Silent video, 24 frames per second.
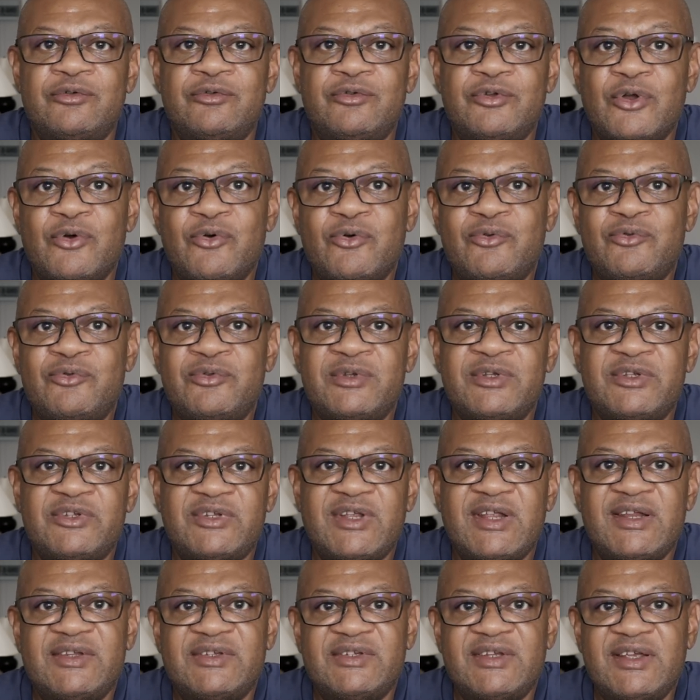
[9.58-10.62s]
No
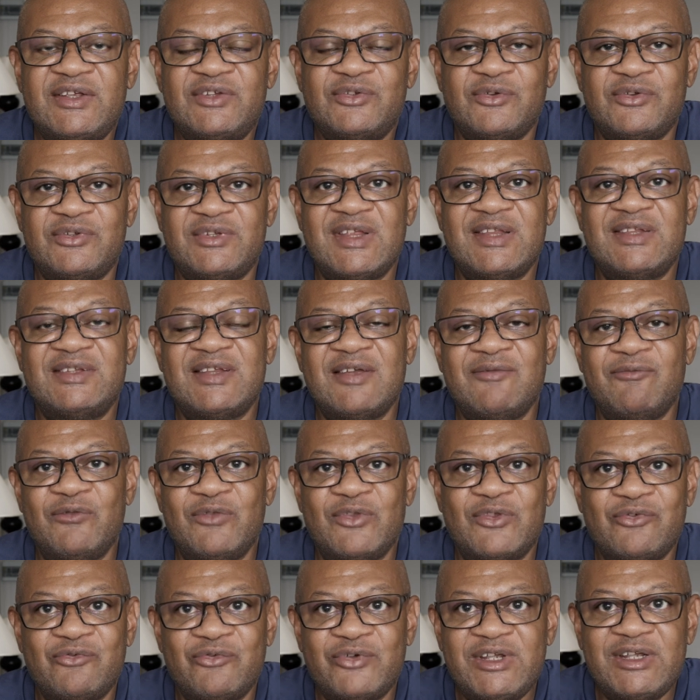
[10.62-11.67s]
Z6 or Z7
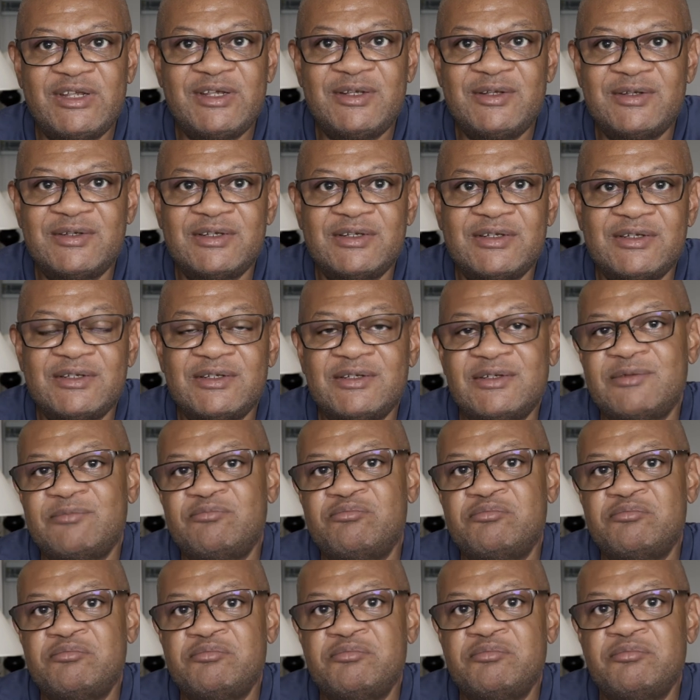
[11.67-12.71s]
III,
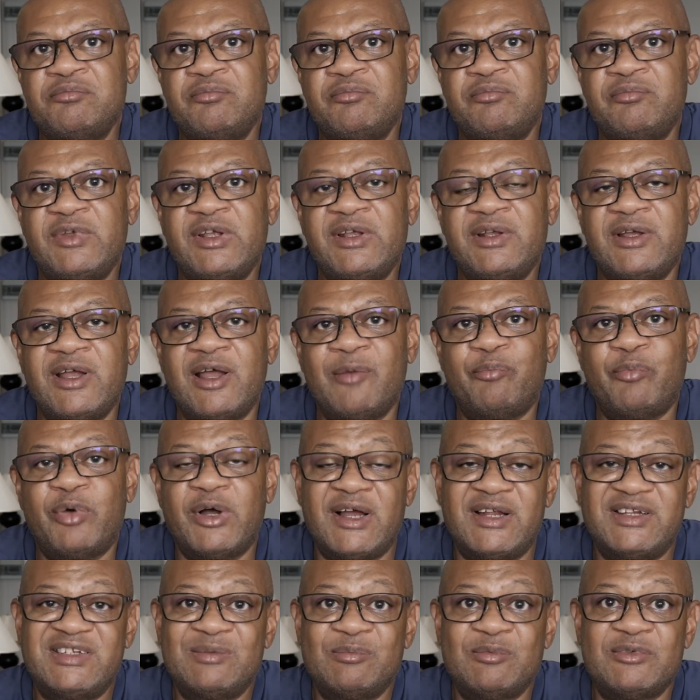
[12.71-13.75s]
a
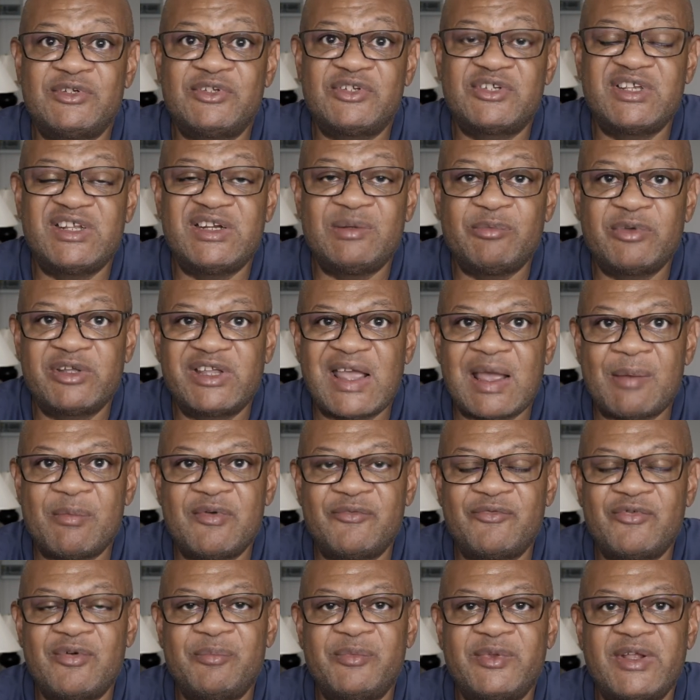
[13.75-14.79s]
possible cinema
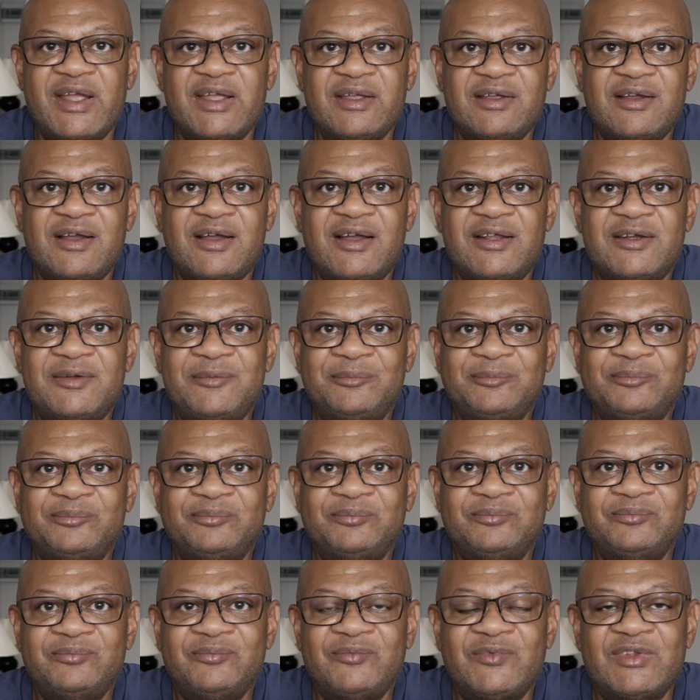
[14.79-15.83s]
camera from Nikon,
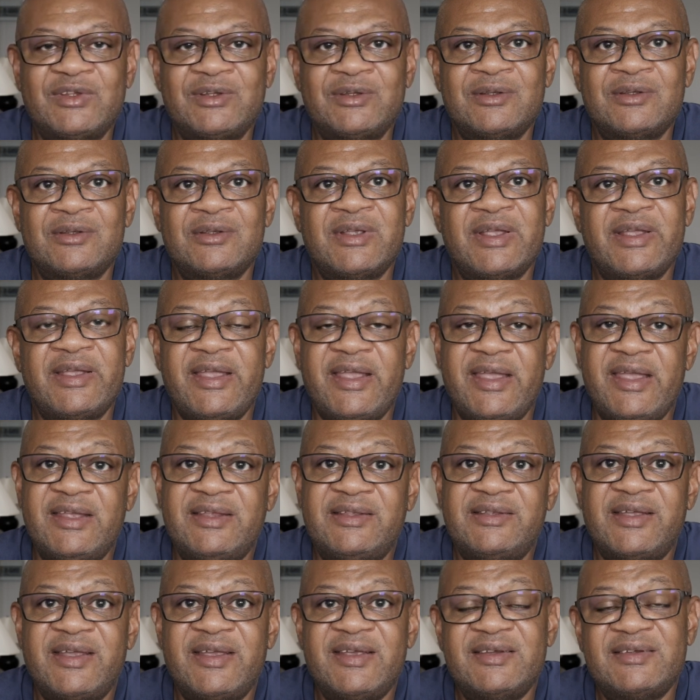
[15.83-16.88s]

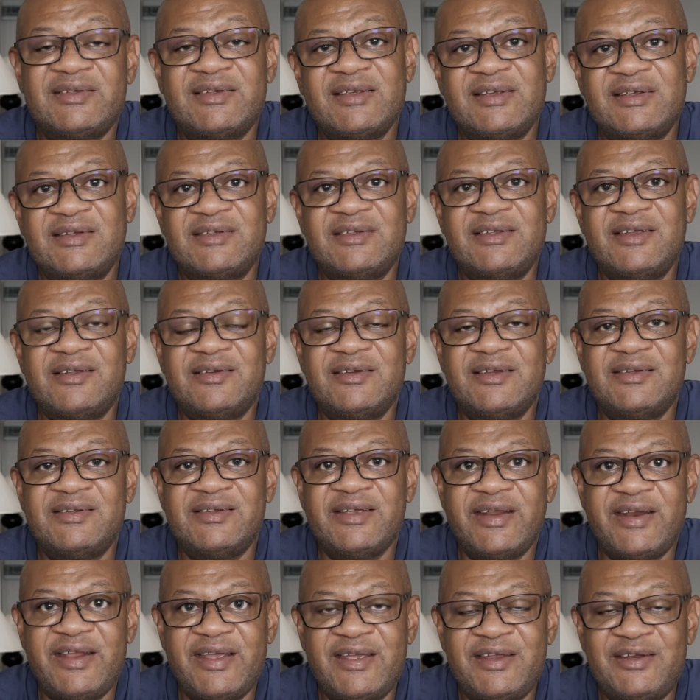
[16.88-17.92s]
8K 60 on the
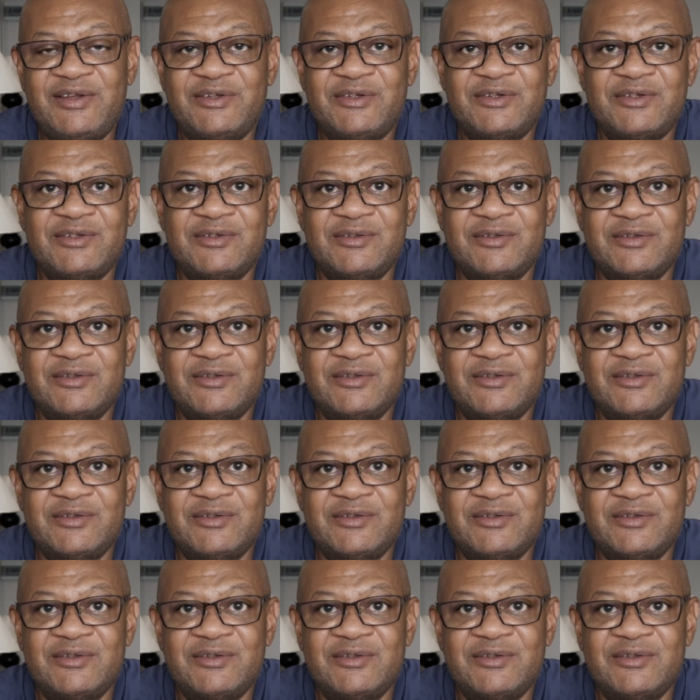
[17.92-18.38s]
Z8.